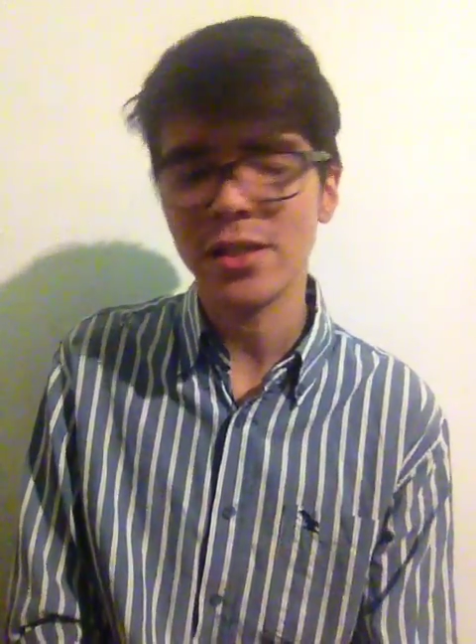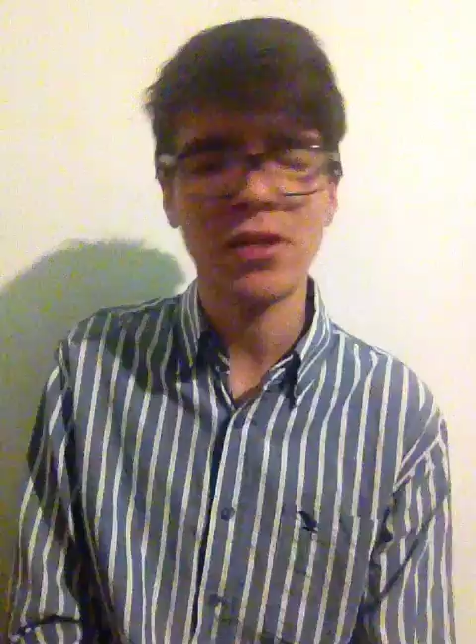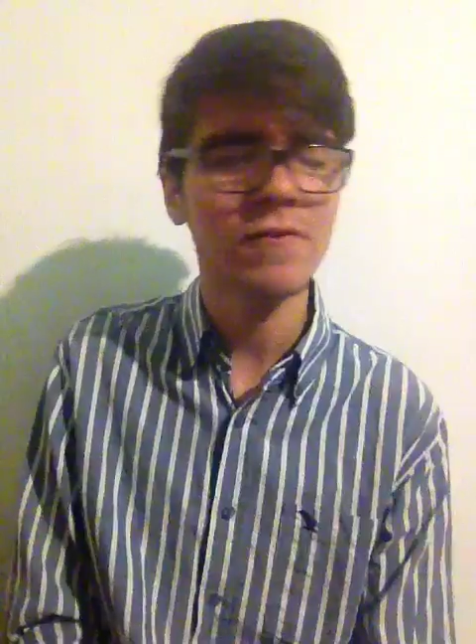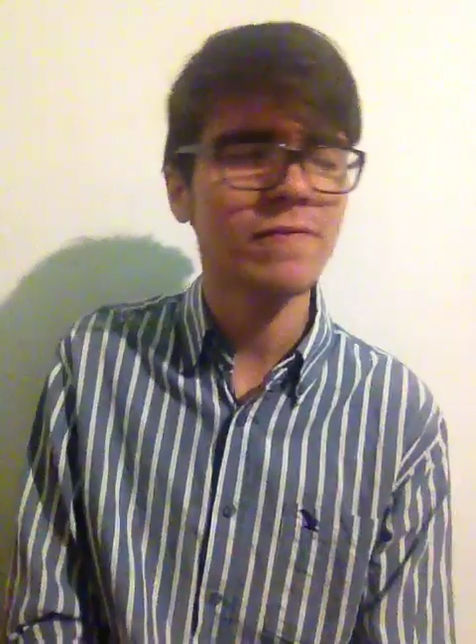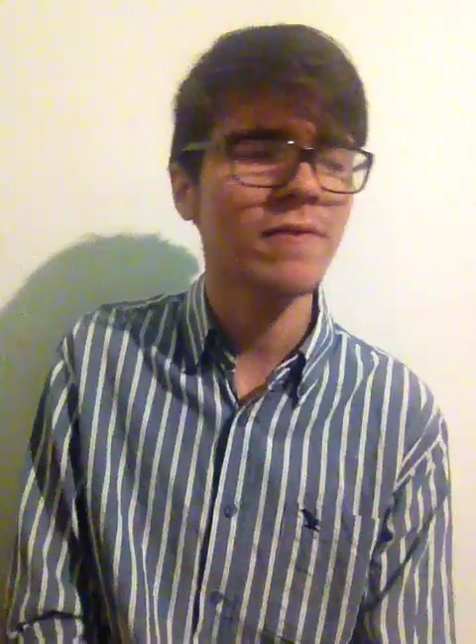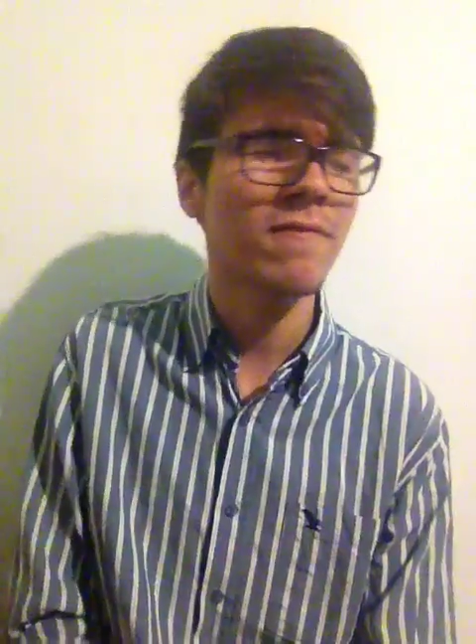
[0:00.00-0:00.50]

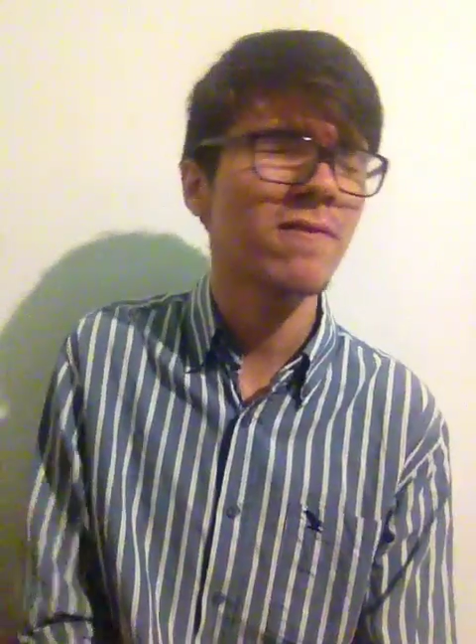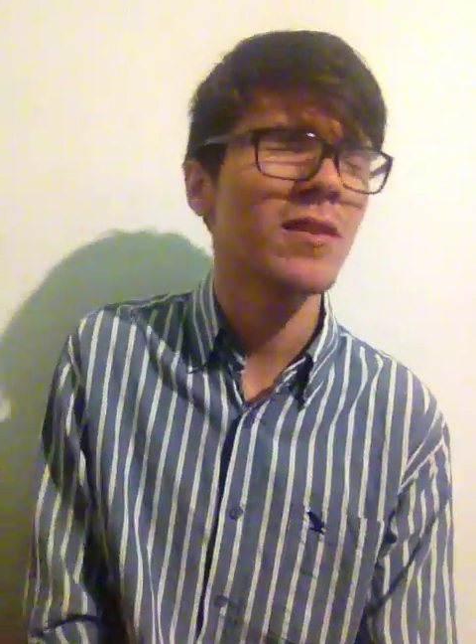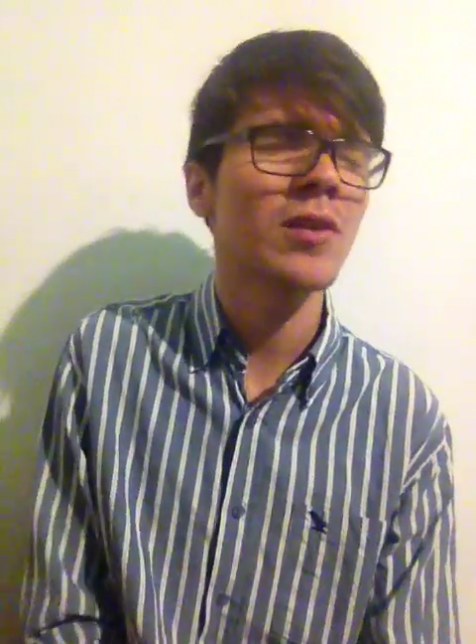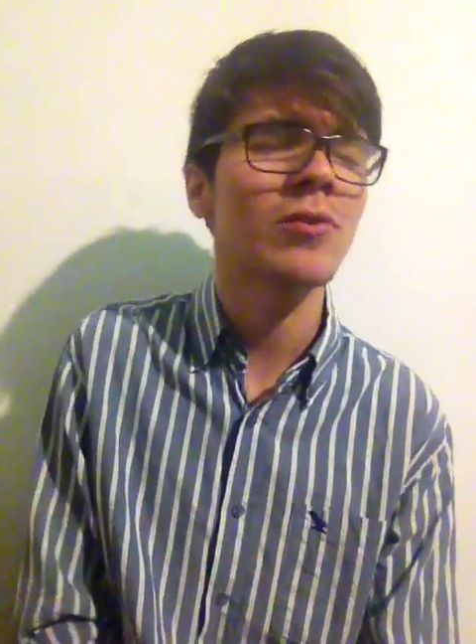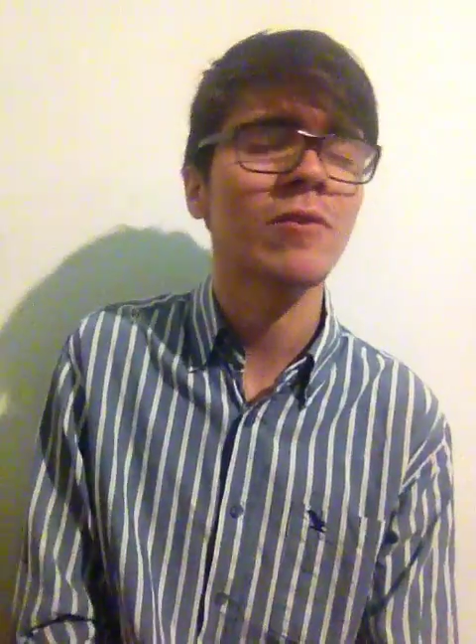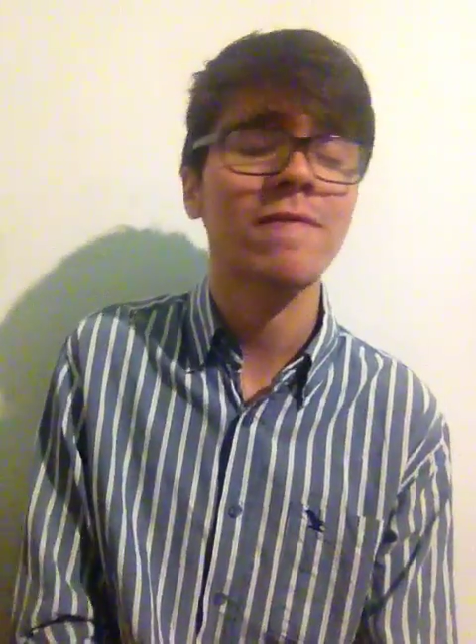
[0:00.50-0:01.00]

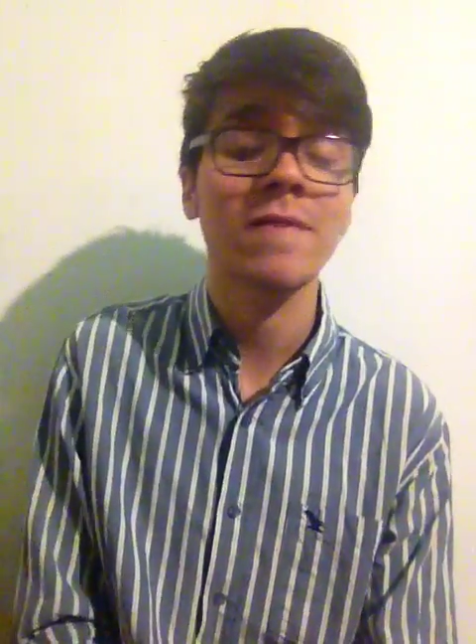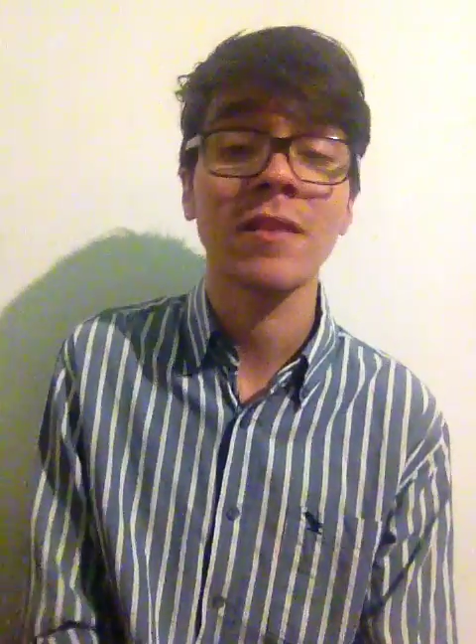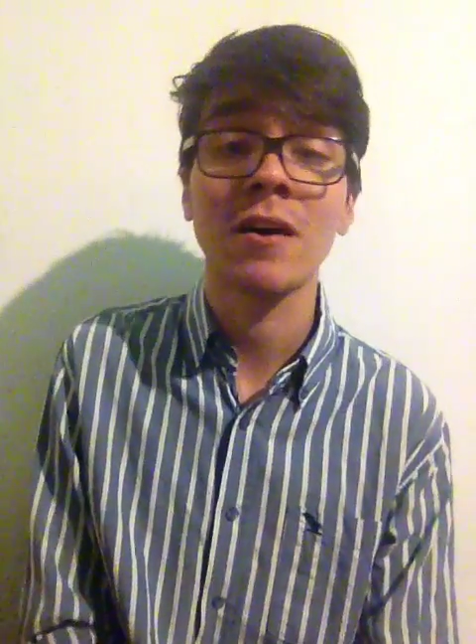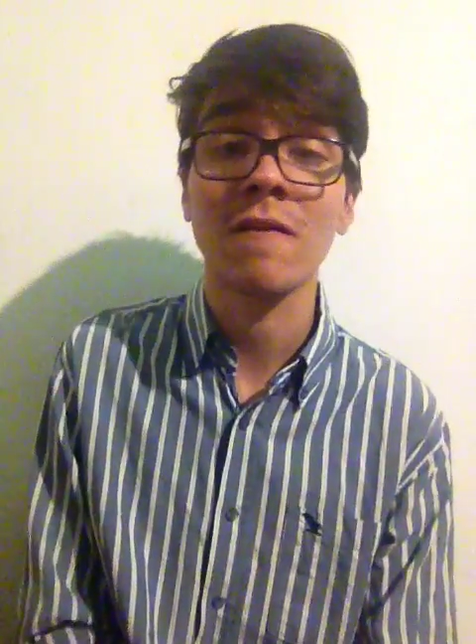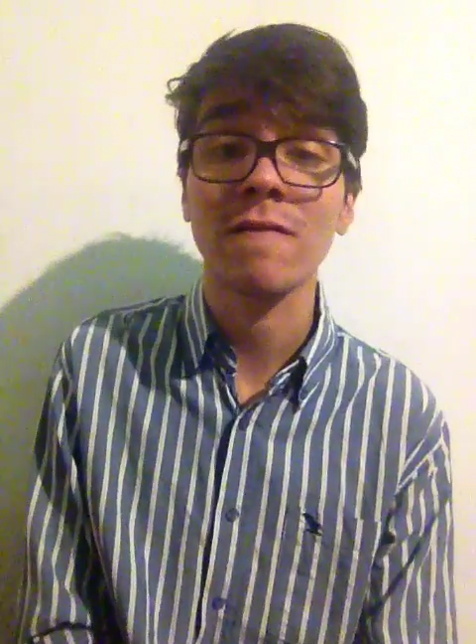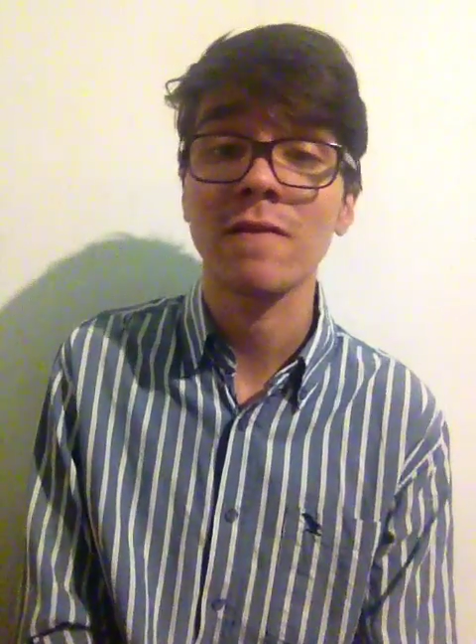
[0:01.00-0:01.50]
overflow of
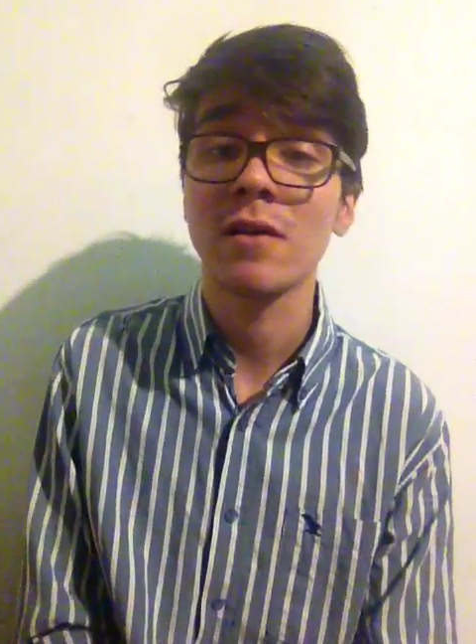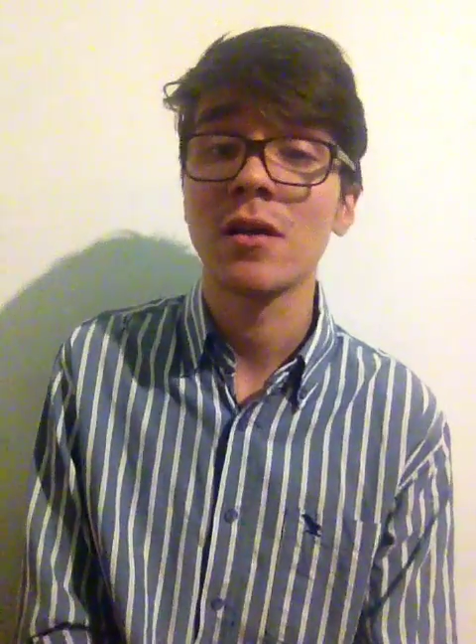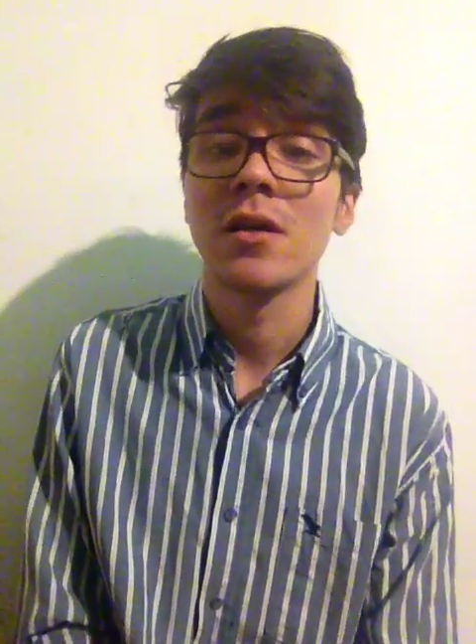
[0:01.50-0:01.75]
love